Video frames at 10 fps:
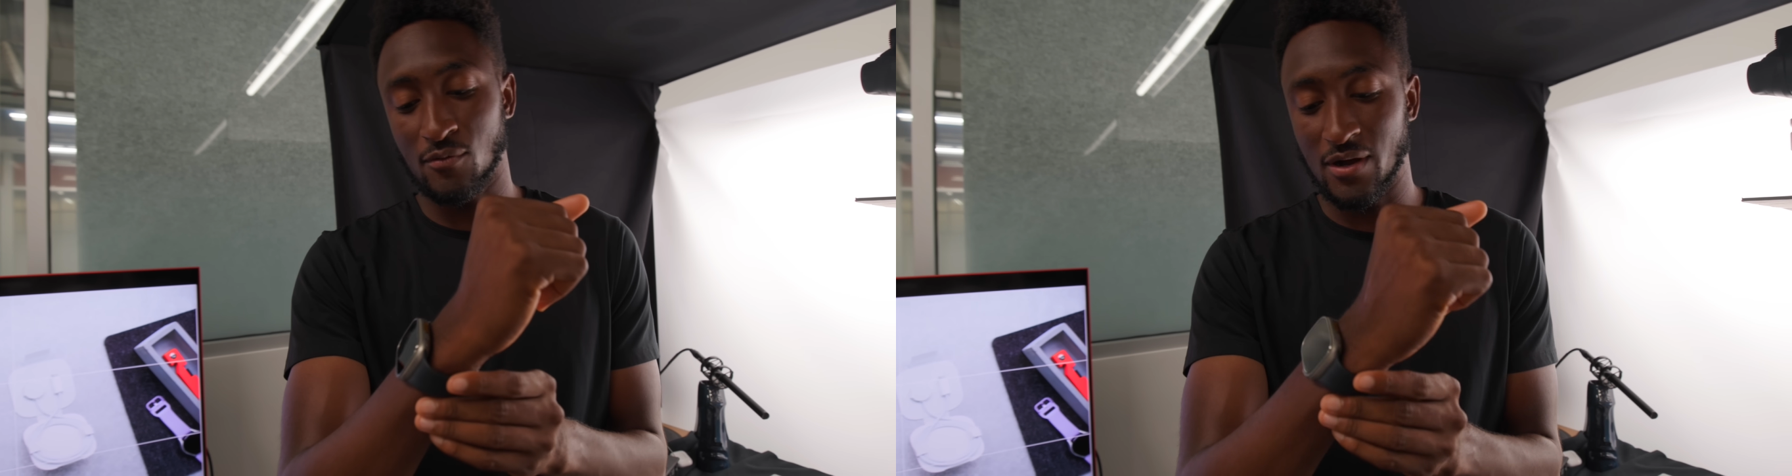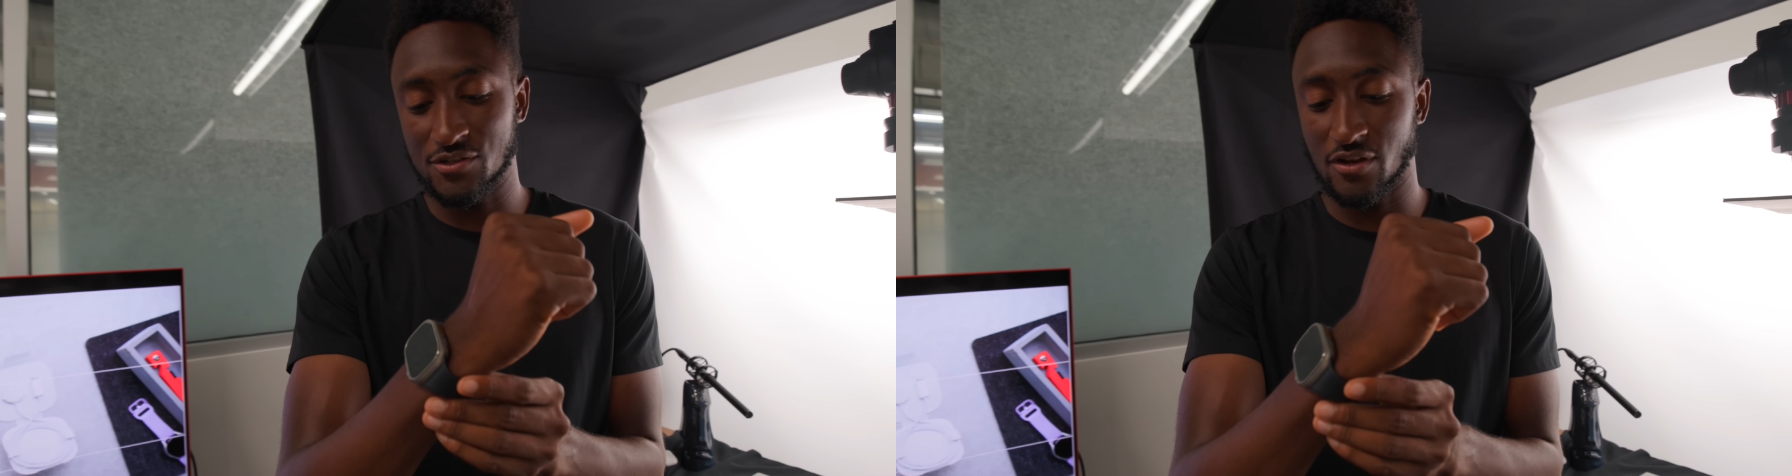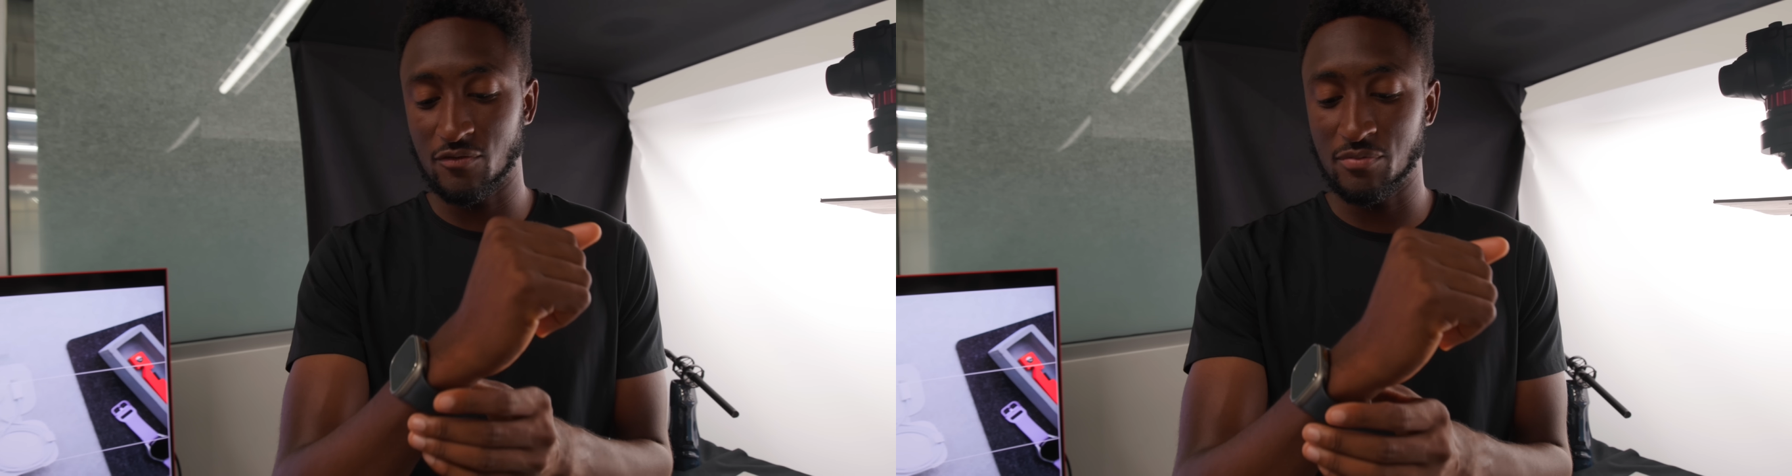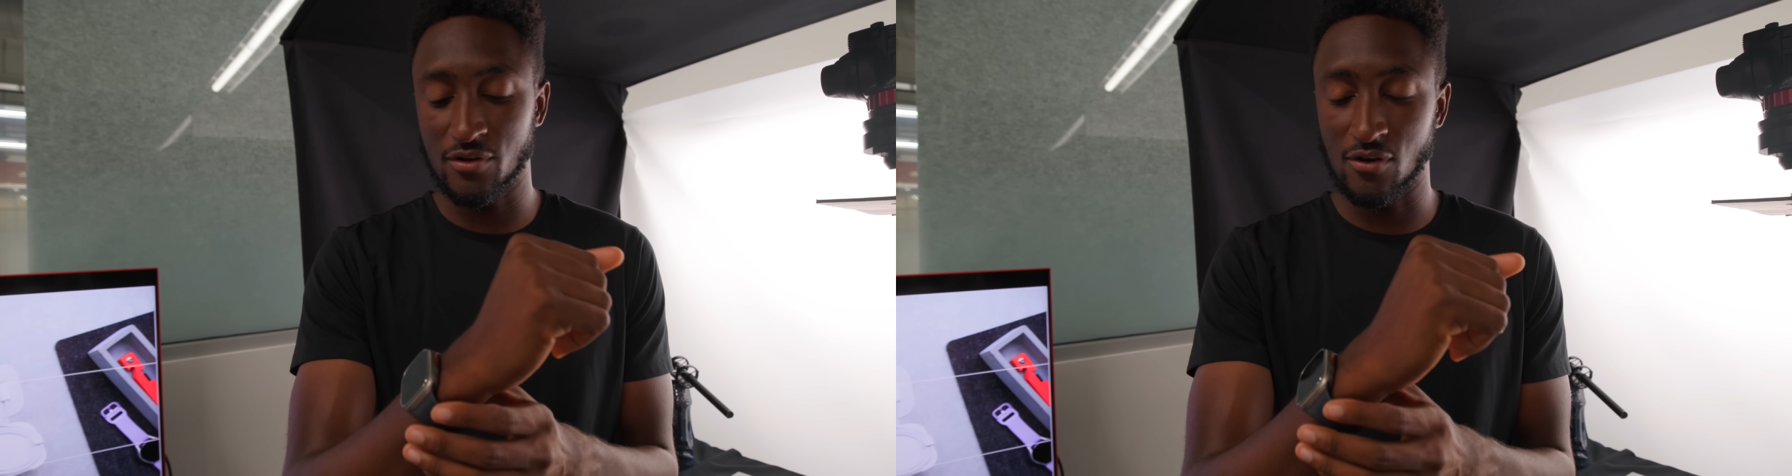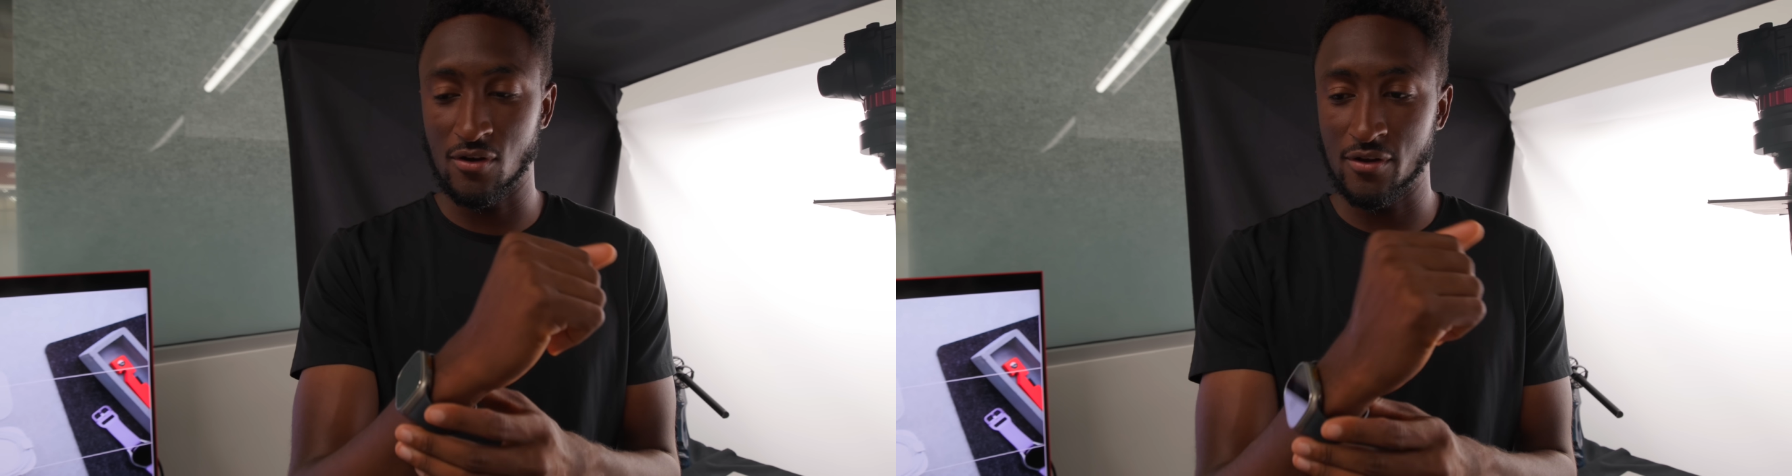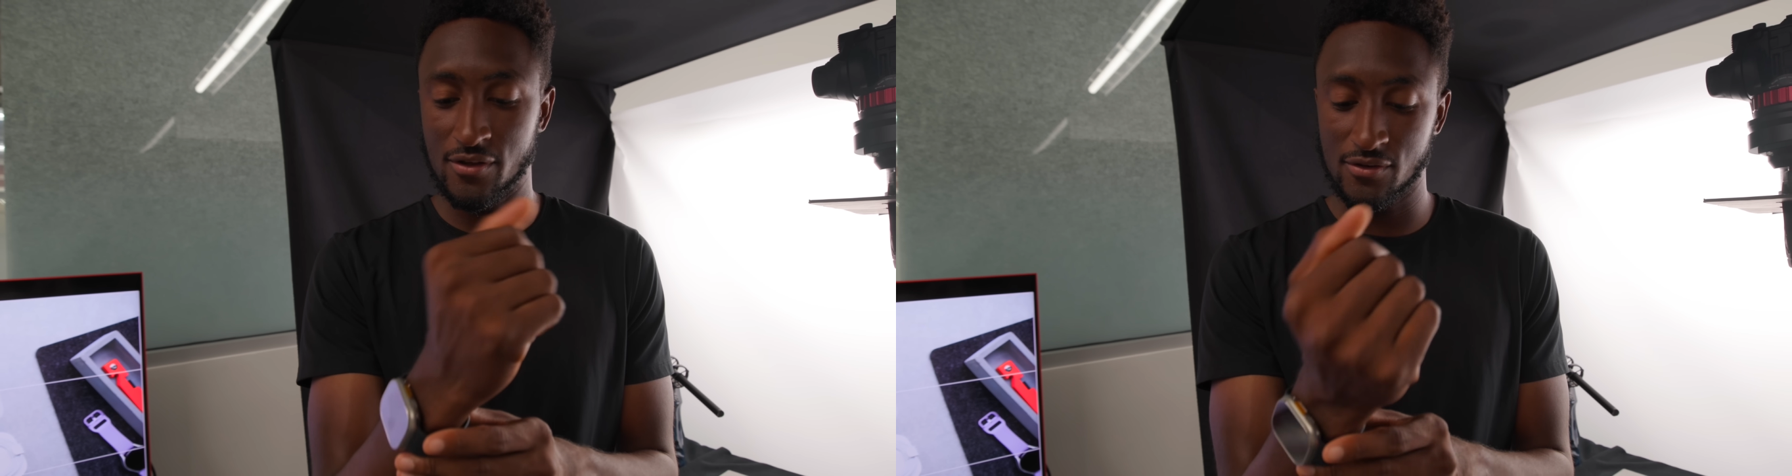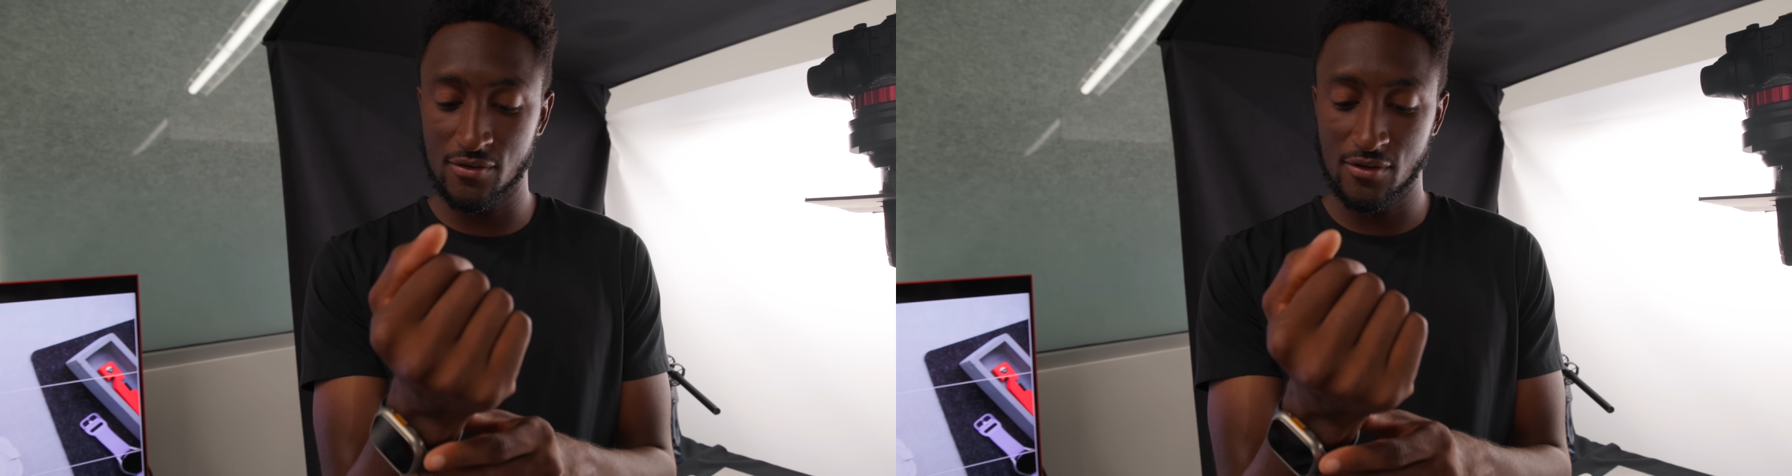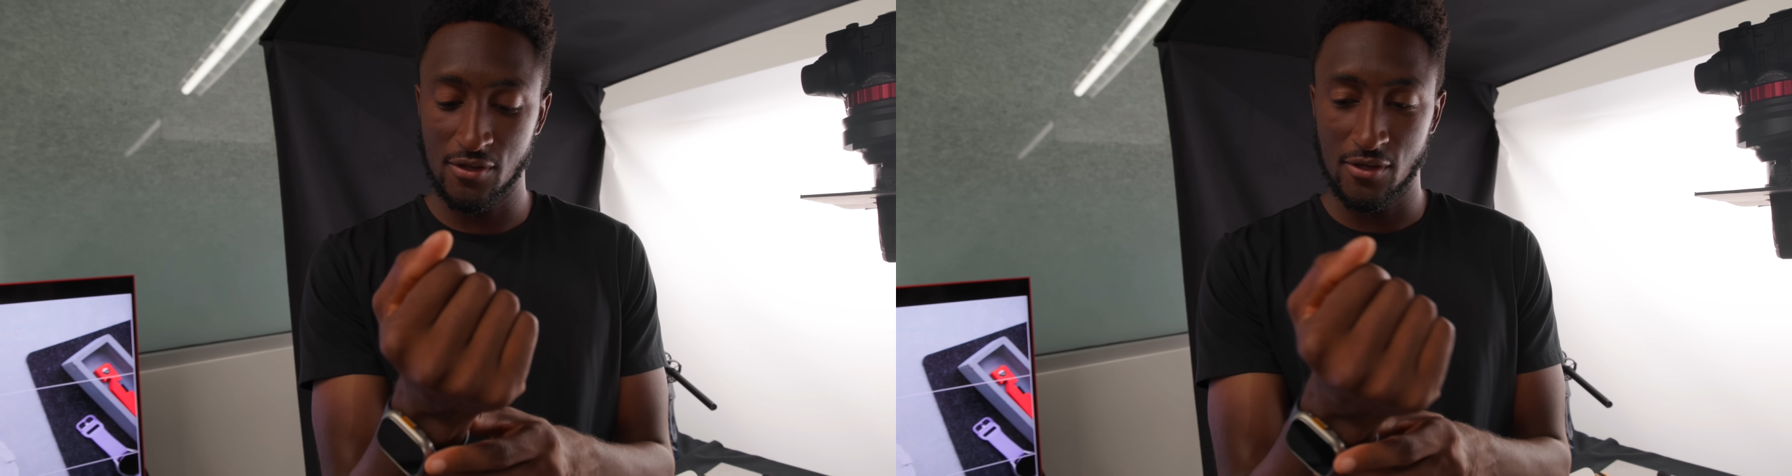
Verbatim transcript: Watch I've put on